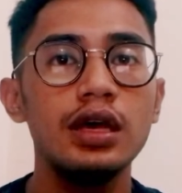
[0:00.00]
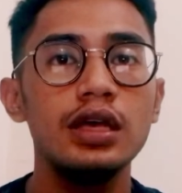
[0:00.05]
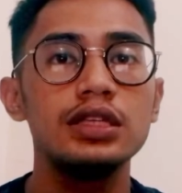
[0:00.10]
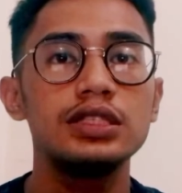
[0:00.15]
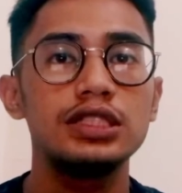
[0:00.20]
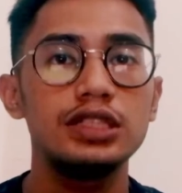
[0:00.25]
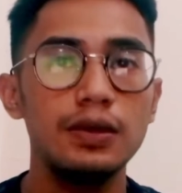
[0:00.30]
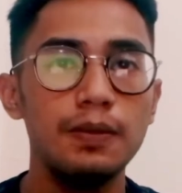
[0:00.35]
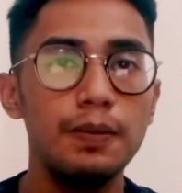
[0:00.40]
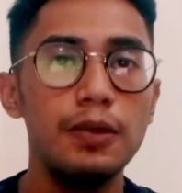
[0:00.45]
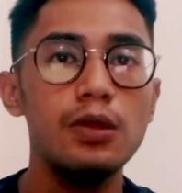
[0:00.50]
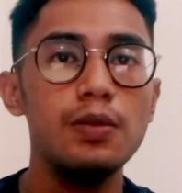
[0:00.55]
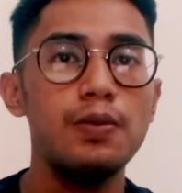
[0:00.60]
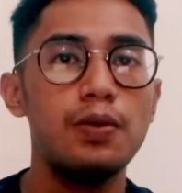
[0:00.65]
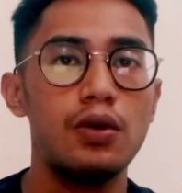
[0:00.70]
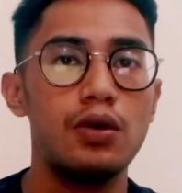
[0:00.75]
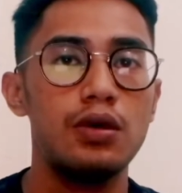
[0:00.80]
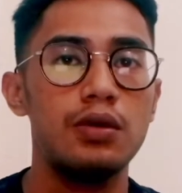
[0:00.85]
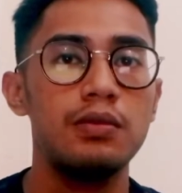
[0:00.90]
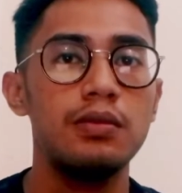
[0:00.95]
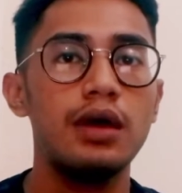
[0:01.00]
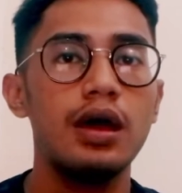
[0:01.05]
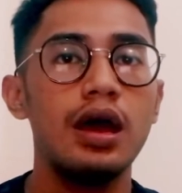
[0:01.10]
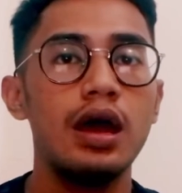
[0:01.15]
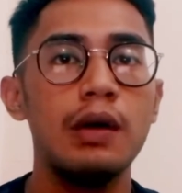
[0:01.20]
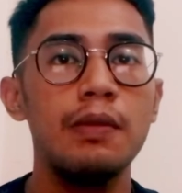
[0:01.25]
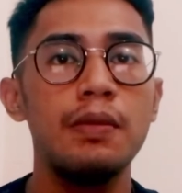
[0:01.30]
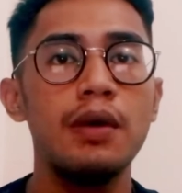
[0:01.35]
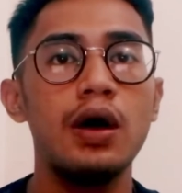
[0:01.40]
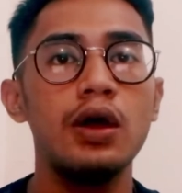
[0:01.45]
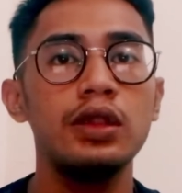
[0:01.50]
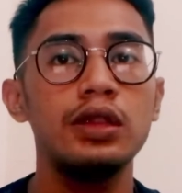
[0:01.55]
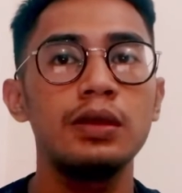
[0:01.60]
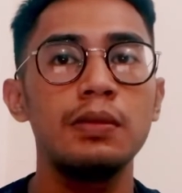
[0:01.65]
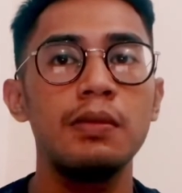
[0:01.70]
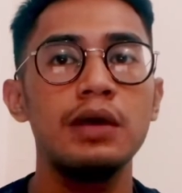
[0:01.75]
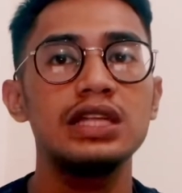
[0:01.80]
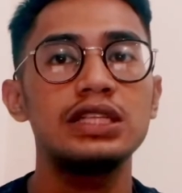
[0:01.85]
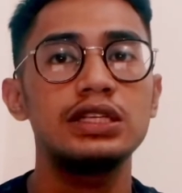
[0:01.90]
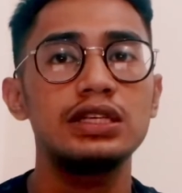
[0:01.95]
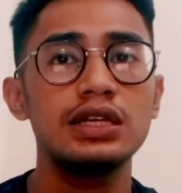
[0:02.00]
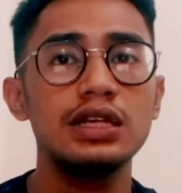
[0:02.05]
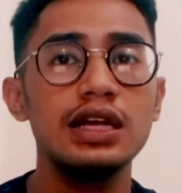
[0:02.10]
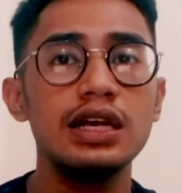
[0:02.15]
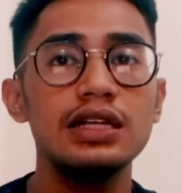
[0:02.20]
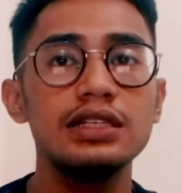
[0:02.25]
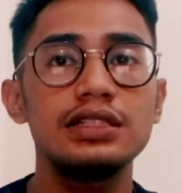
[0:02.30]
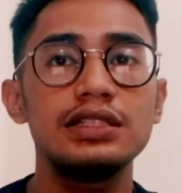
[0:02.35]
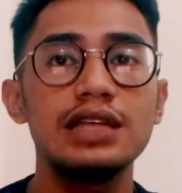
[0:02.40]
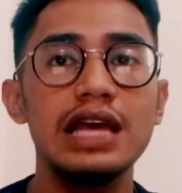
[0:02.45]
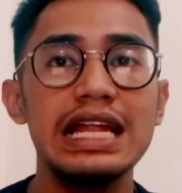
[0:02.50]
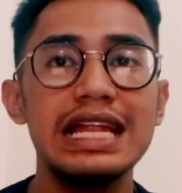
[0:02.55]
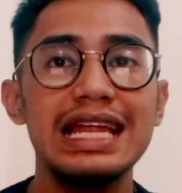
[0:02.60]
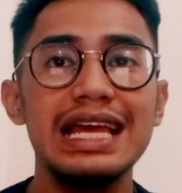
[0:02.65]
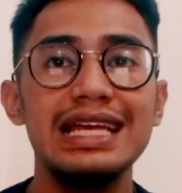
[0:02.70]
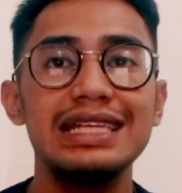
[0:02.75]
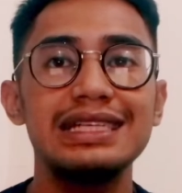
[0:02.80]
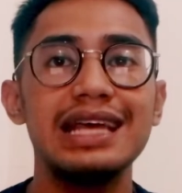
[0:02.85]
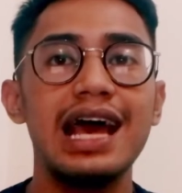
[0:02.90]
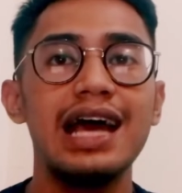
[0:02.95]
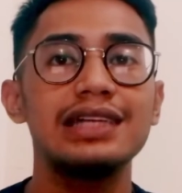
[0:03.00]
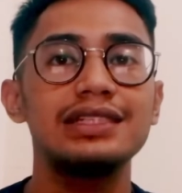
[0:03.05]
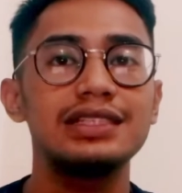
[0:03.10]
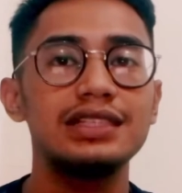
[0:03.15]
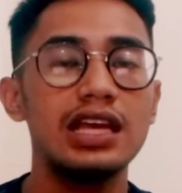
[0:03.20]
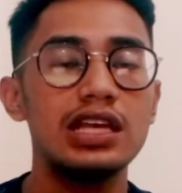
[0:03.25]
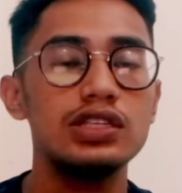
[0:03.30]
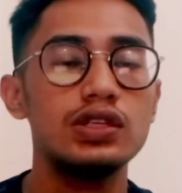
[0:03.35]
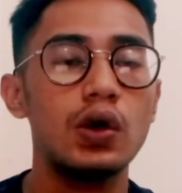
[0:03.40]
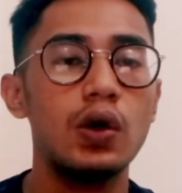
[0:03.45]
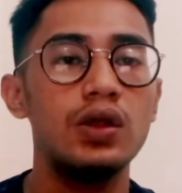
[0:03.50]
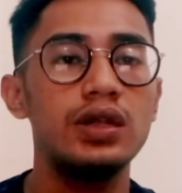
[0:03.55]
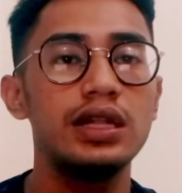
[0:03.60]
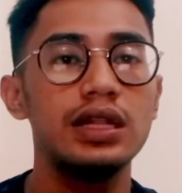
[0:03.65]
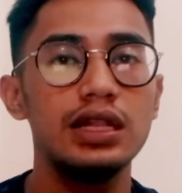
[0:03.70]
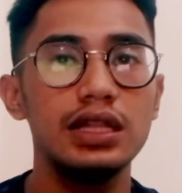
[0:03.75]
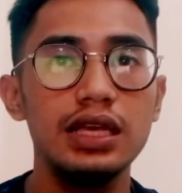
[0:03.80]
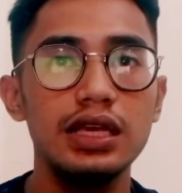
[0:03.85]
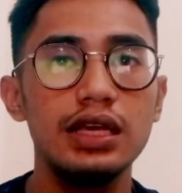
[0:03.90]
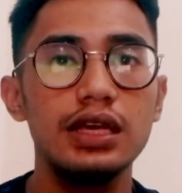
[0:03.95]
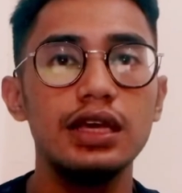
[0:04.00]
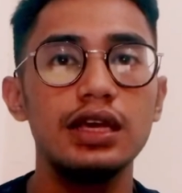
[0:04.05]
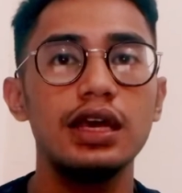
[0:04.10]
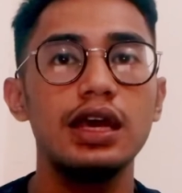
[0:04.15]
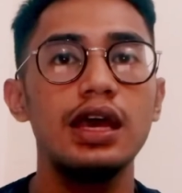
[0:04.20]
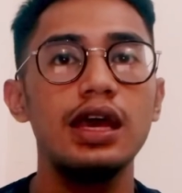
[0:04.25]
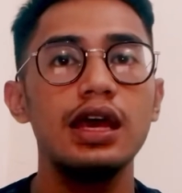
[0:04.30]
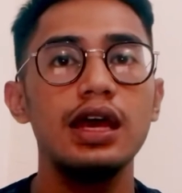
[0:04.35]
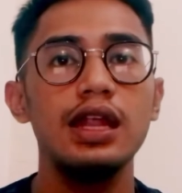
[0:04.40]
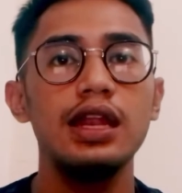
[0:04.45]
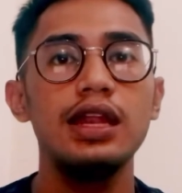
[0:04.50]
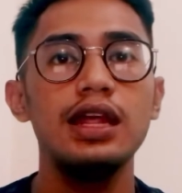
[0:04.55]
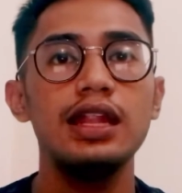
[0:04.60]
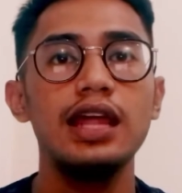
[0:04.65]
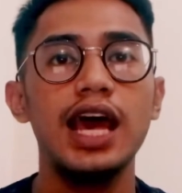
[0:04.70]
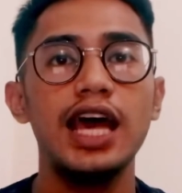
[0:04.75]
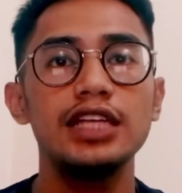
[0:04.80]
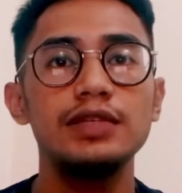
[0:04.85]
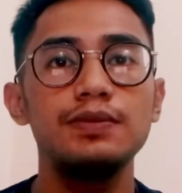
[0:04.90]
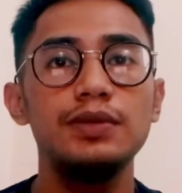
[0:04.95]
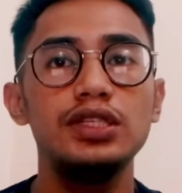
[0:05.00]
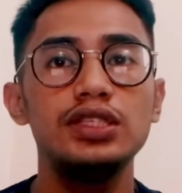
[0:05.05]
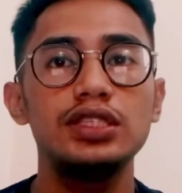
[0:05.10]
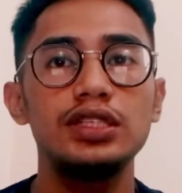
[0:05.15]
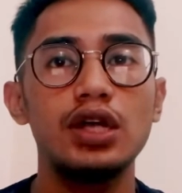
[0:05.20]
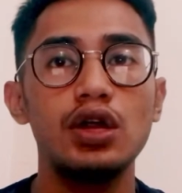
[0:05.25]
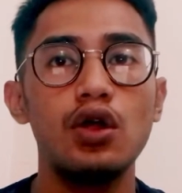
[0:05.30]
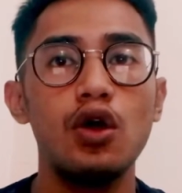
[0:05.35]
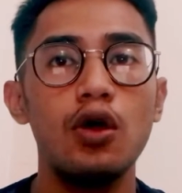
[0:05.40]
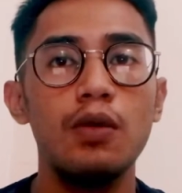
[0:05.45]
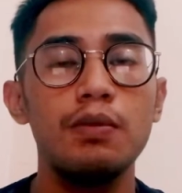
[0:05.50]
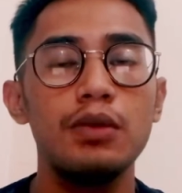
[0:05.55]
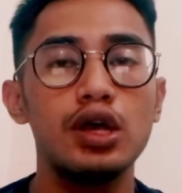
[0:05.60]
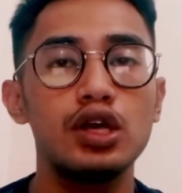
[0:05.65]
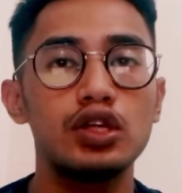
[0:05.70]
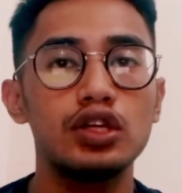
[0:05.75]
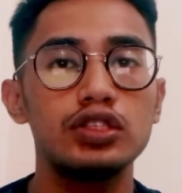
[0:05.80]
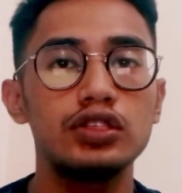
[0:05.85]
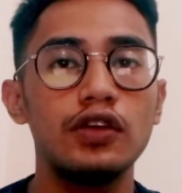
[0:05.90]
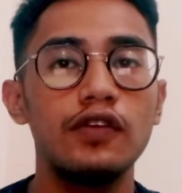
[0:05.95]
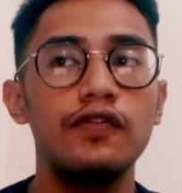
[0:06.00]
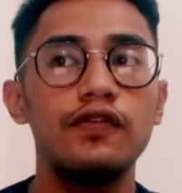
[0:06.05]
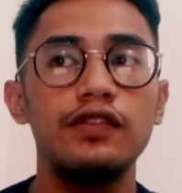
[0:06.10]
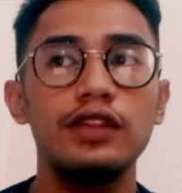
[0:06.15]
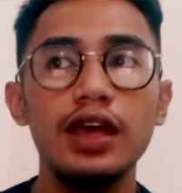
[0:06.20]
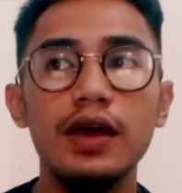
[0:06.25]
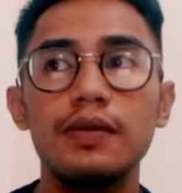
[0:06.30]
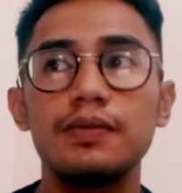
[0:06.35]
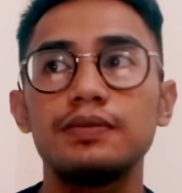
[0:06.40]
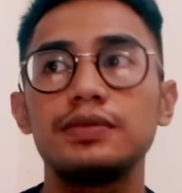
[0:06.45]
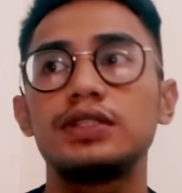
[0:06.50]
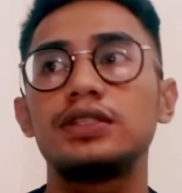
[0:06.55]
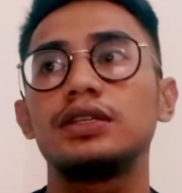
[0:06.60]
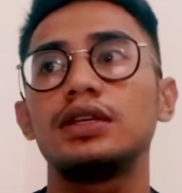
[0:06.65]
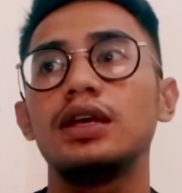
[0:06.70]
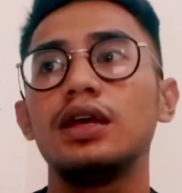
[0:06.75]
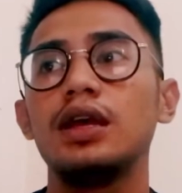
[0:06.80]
simple poem about the materials that is accessed on the link that has been shared on Microsoft Teams.